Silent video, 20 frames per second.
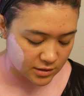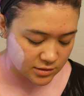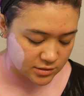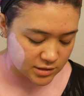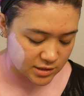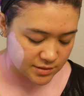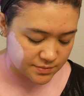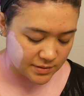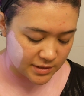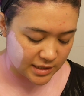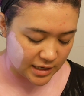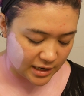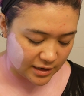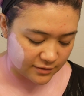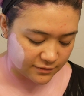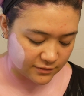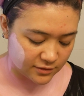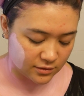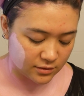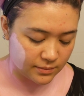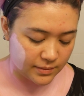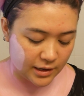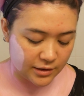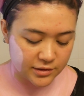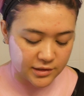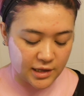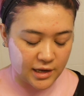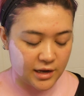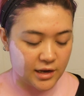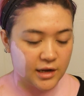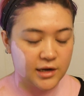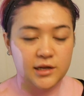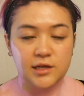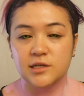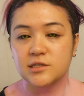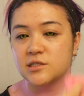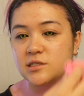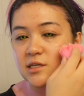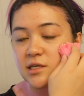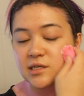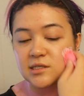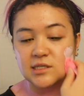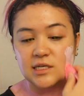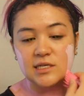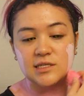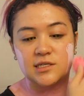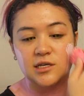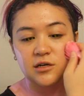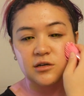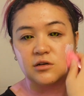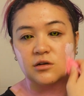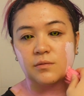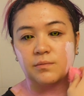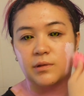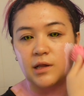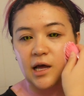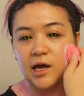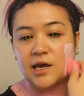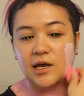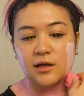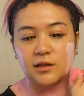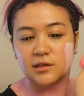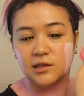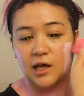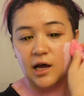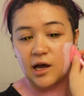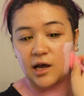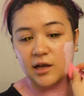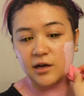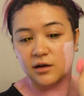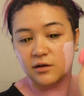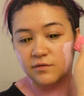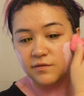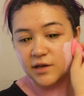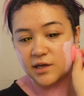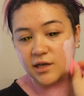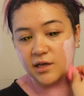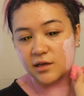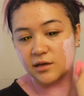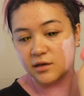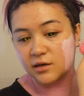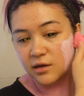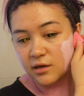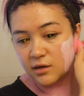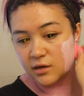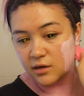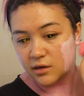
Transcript: just be careful about that. It's easier to apply a lot of it,